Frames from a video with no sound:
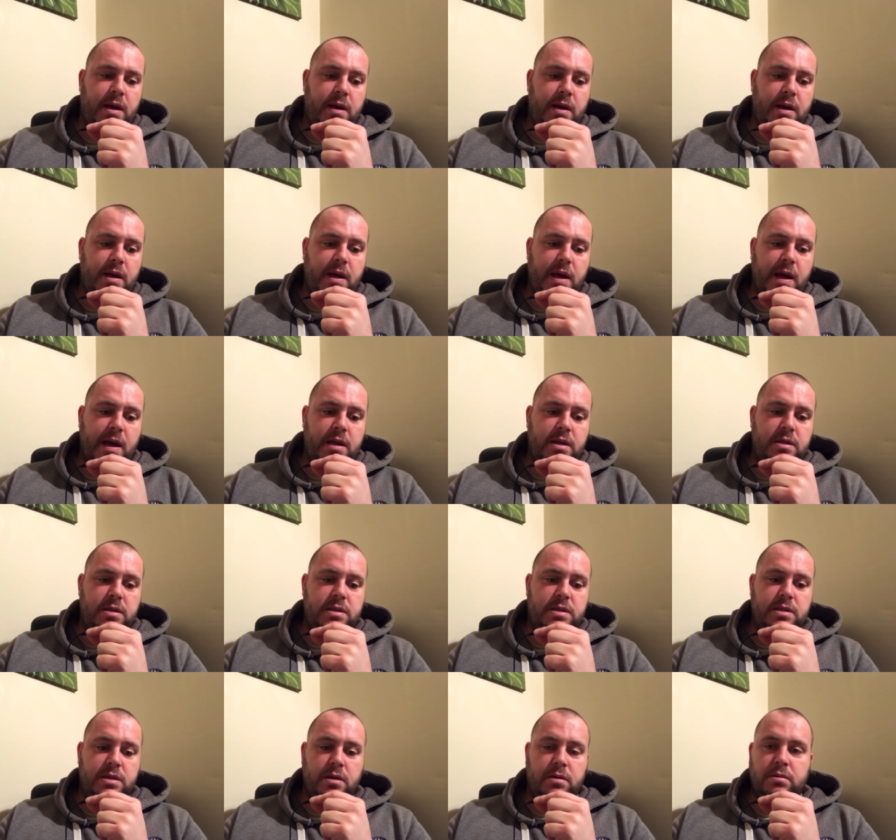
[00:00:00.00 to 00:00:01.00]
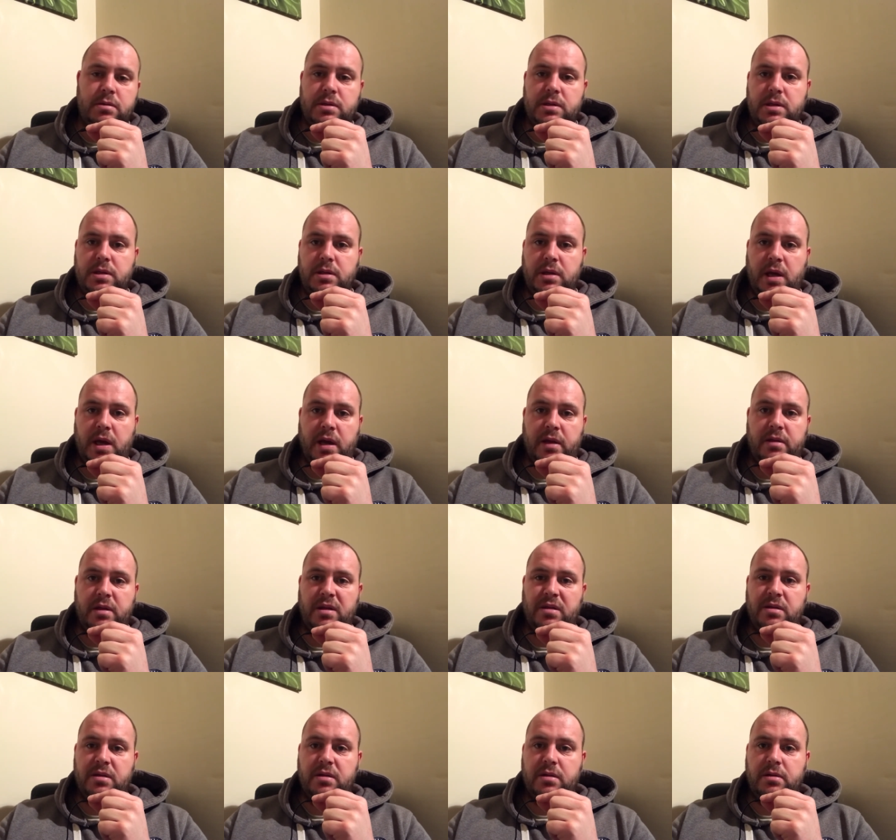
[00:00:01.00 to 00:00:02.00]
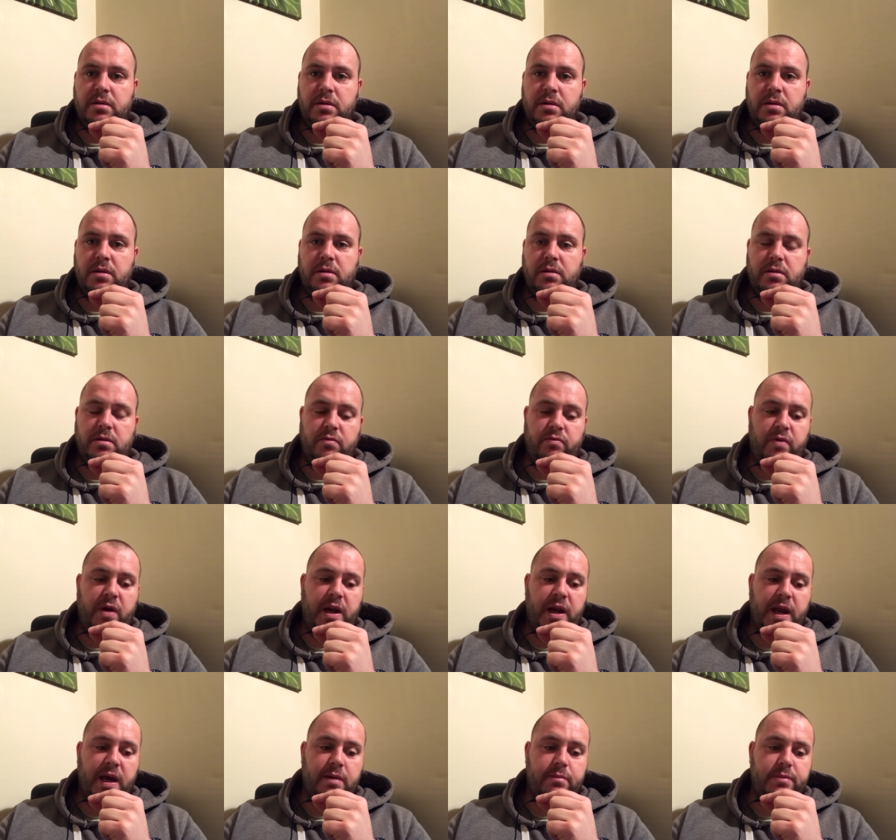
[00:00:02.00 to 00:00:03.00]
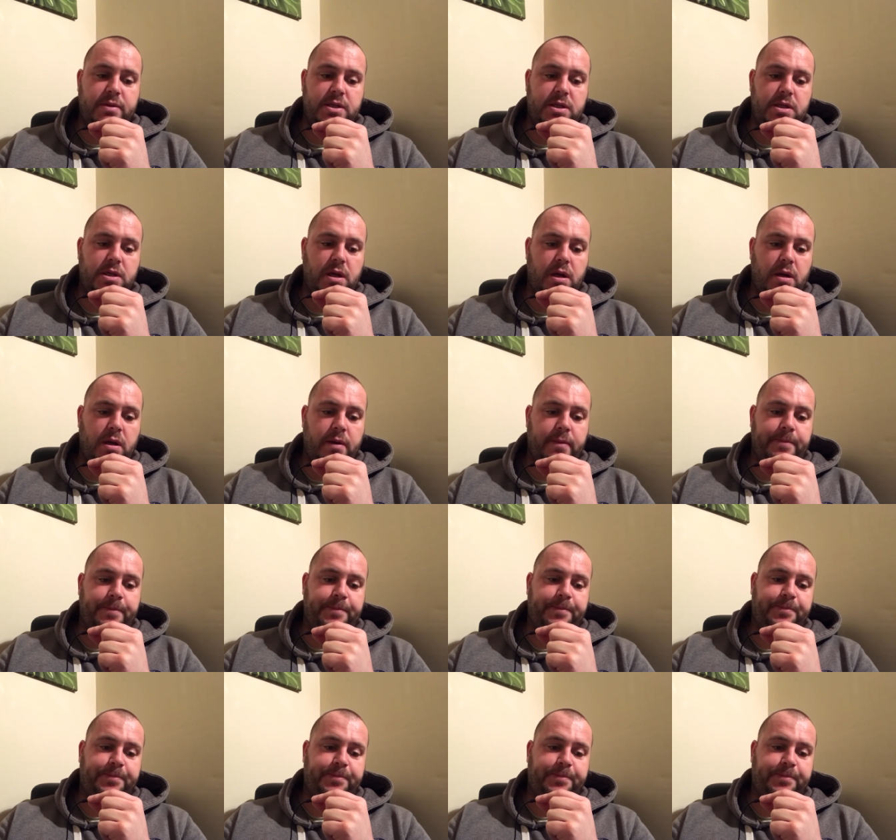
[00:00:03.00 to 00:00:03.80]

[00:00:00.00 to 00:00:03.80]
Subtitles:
And so, then the relapse, the